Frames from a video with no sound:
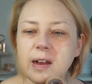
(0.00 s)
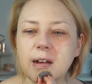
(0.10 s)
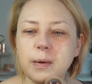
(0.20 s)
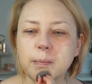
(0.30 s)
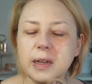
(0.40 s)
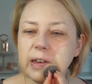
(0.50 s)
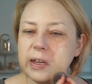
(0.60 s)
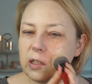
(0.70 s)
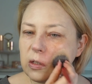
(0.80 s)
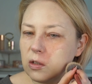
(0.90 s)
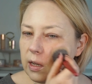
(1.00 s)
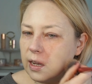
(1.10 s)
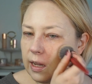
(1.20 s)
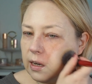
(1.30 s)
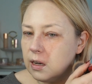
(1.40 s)
application,
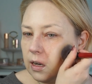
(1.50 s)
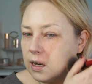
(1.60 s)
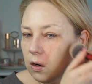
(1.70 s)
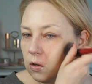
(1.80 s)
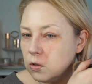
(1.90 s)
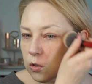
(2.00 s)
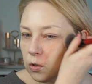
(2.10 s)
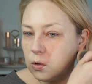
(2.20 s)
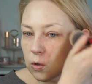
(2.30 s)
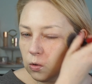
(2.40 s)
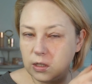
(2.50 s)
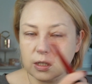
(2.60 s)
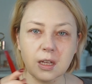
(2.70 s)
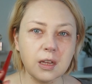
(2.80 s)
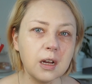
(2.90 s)
and I also
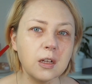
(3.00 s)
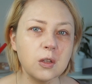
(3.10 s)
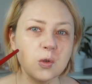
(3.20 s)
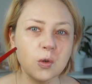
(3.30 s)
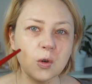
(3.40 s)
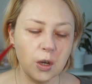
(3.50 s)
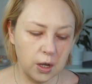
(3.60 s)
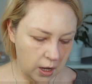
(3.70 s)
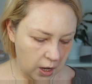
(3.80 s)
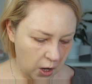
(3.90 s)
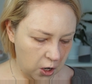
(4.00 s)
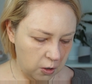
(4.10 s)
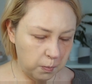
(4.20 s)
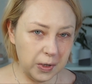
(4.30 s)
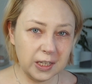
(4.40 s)
noticed that I took a
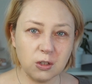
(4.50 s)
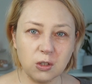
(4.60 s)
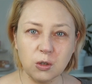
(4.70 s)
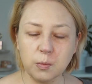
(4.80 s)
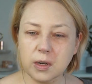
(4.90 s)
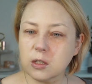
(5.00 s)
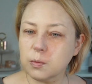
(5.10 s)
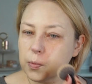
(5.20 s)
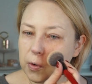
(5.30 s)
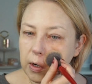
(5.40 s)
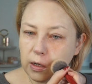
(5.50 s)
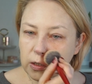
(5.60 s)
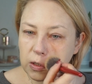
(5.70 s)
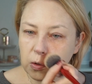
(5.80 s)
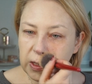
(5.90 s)
bit too much
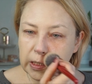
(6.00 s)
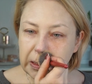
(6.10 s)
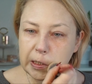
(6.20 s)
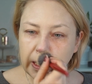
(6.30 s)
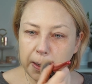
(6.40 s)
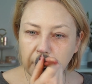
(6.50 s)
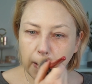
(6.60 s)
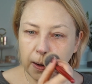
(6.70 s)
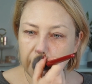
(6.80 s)
products to this side.